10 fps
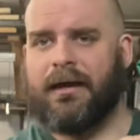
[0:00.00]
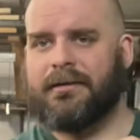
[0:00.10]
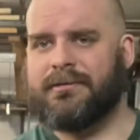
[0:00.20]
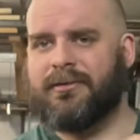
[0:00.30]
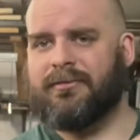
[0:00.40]

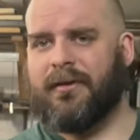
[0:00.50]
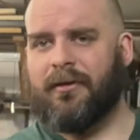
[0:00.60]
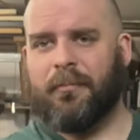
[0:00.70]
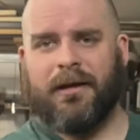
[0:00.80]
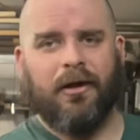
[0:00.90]
Just a
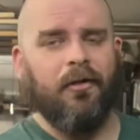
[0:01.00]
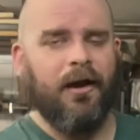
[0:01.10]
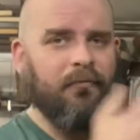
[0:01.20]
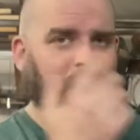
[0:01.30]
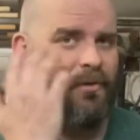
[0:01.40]
little bit of
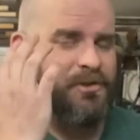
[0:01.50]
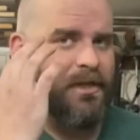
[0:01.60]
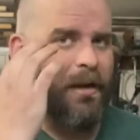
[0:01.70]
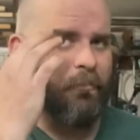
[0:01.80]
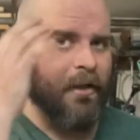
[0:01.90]
glare from a
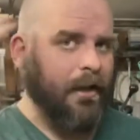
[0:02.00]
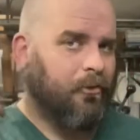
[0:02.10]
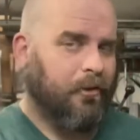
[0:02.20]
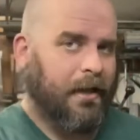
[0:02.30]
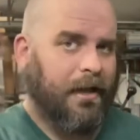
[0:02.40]
shop light
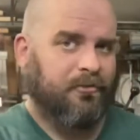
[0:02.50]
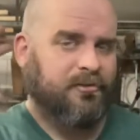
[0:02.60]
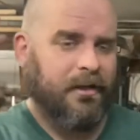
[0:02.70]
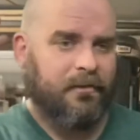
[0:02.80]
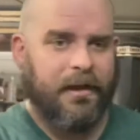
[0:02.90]
or an
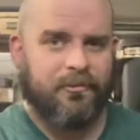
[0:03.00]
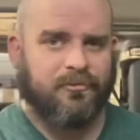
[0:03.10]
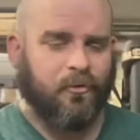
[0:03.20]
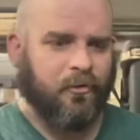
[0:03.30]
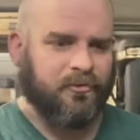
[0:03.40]
outside light
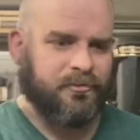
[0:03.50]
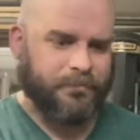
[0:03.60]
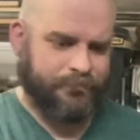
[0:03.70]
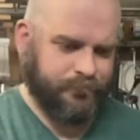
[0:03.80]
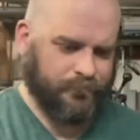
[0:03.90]
source.
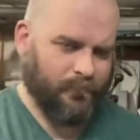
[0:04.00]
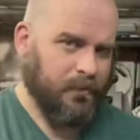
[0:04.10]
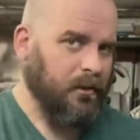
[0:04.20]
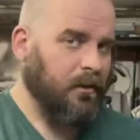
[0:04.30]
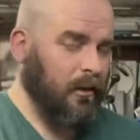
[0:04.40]

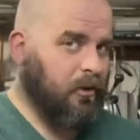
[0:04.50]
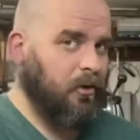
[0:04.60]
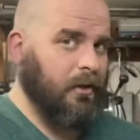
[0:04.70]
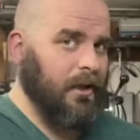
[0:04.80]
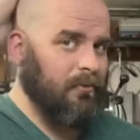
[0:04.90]

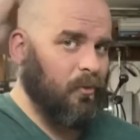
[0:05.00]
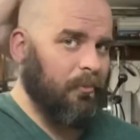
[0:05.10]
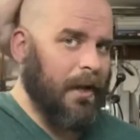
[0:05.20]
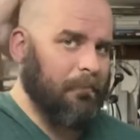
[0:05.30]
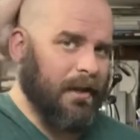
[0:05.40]
Even with
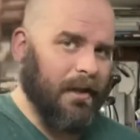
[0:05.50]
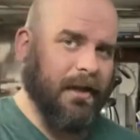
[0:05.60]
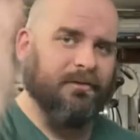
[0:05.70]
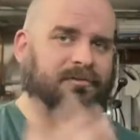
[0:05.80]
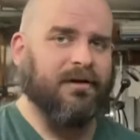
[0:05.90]
my big
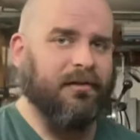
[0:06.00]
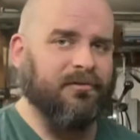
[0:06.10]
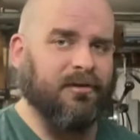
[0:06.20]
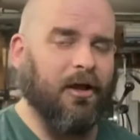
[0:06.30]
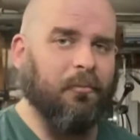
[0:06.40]
head inside
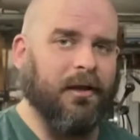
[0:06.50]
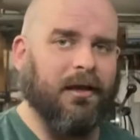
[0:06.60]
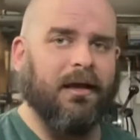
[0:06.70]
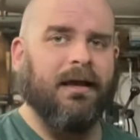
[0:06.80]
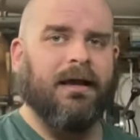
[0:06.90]
this helmet,
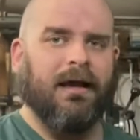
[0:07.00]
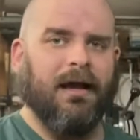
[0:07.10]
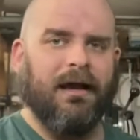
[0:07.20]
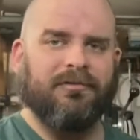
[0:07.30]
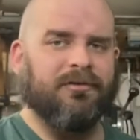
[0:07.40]

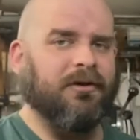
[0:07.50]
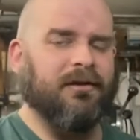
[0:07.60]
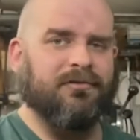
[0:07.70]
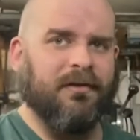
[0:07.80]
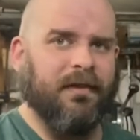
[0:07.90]
it still
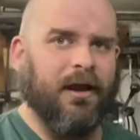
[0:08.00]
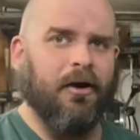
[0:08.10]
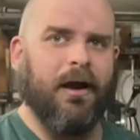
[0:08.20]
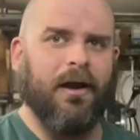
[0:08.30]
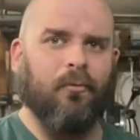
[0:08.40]
gets in
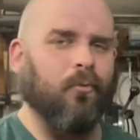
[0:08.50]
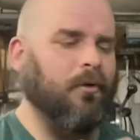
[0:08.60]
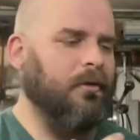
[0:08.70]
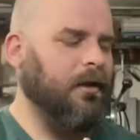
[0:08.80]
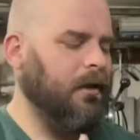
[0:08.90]
there and
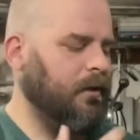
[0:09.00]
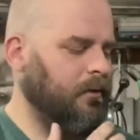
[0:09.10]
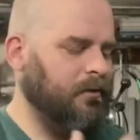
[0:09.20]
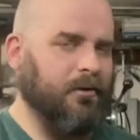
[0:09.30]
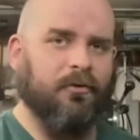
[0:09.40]
really
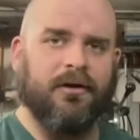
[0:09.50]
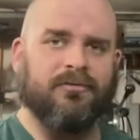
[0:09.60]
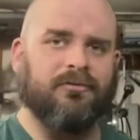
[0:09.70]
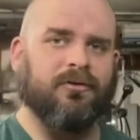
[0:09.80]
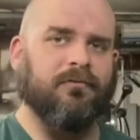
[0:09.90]

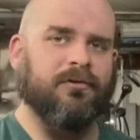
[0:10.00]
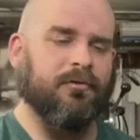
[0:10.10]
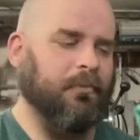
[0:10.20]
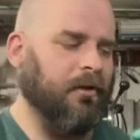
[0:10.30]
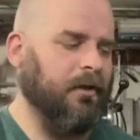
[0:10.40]
decreases your
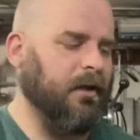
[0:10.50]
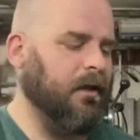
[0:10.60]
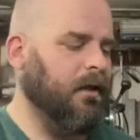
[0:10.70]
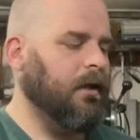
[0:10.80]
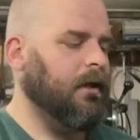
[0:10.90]
visibility.